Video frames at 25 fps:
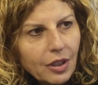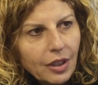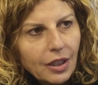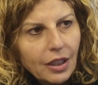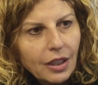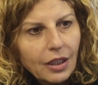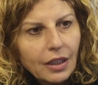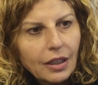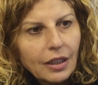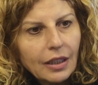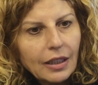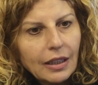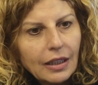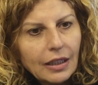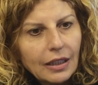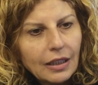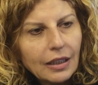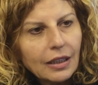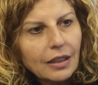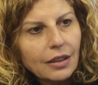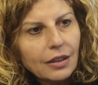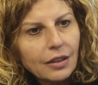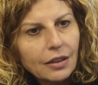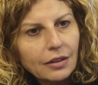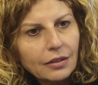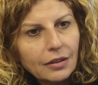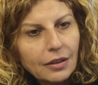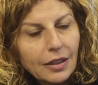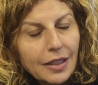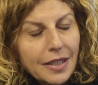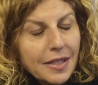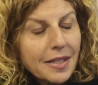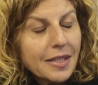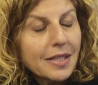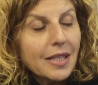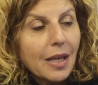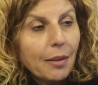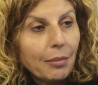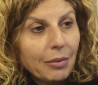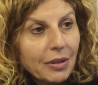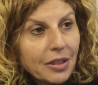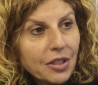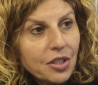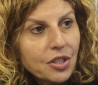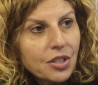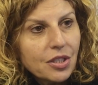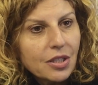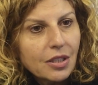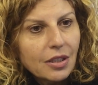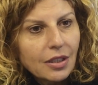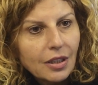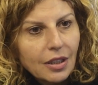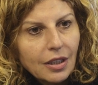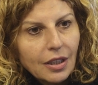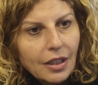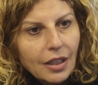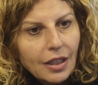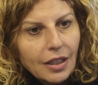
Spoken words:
Community, I established